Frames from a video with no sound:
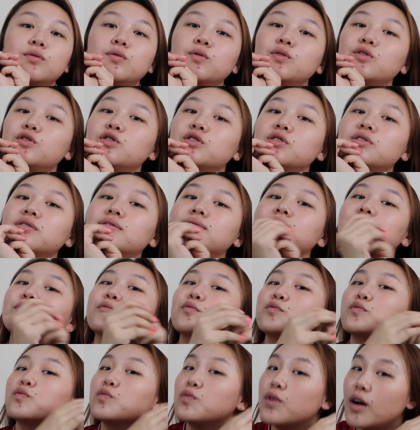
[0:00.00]
which is
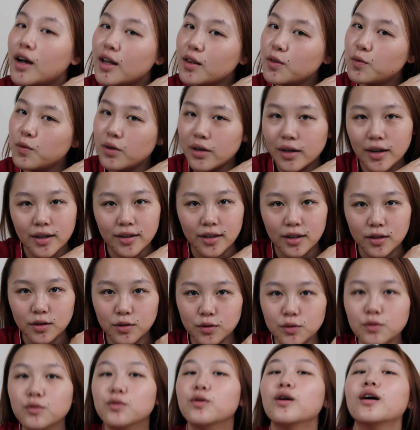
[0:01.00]
what we're gonna
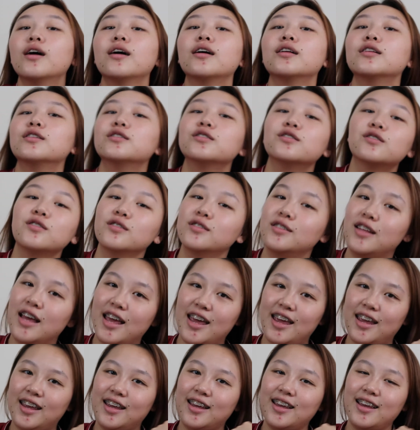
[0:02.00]
do
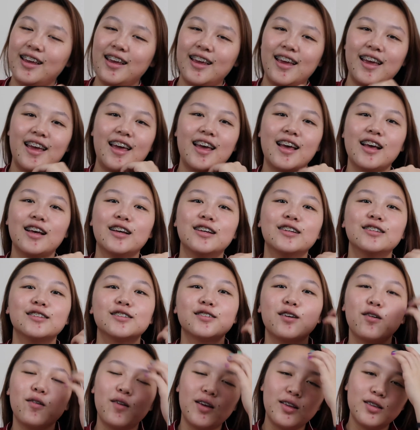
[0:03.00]
today.
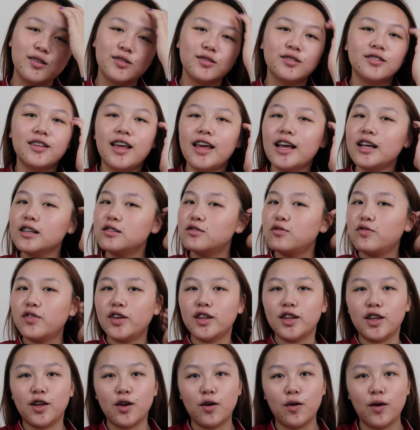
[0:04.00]
So in today's
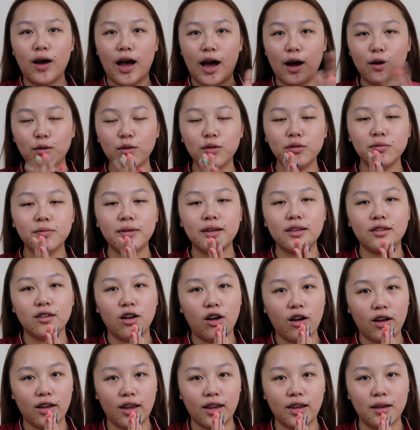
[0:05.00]
video, I will be
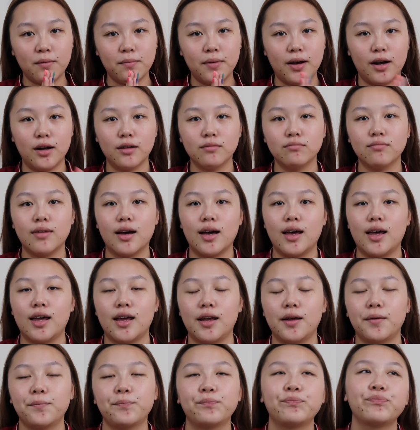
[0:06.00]
talking about
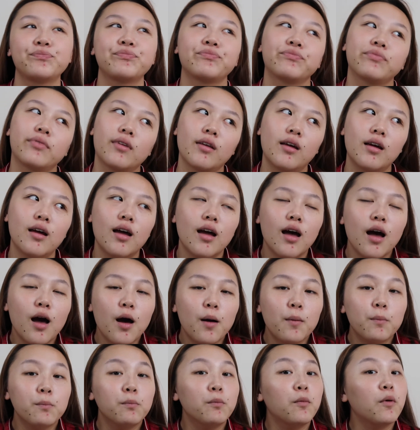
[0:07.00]
my
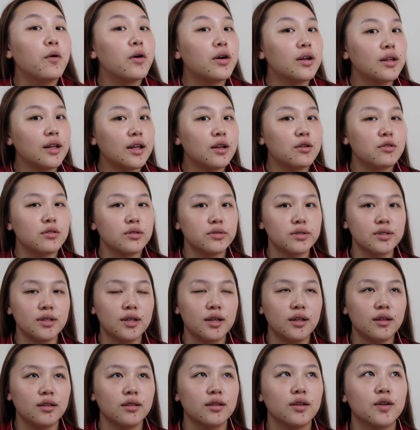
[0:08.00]
morning
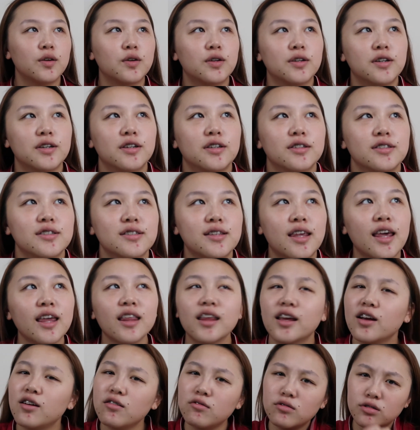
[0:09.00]
routine or
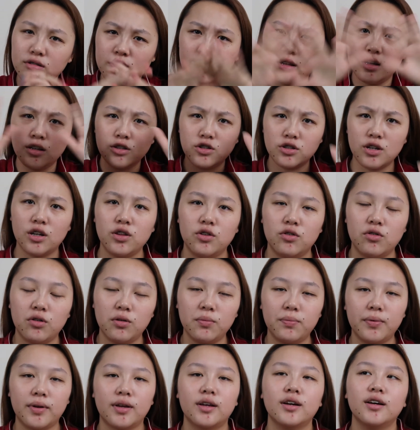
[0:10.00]
skincare routine in general,
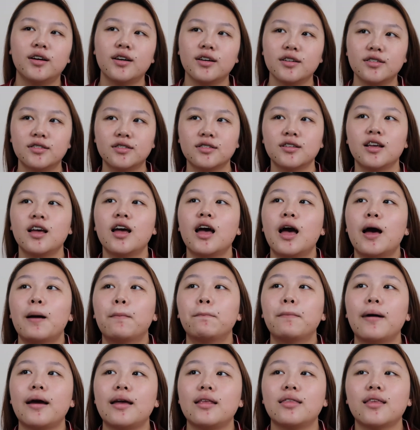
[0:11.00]
because
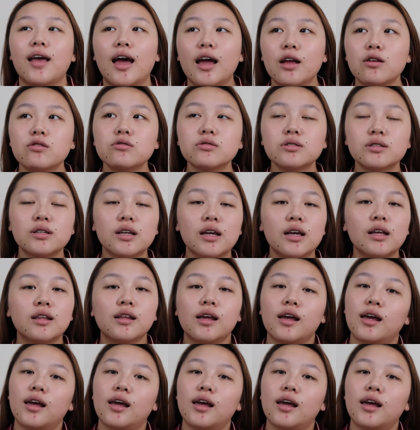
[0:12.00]
my night routine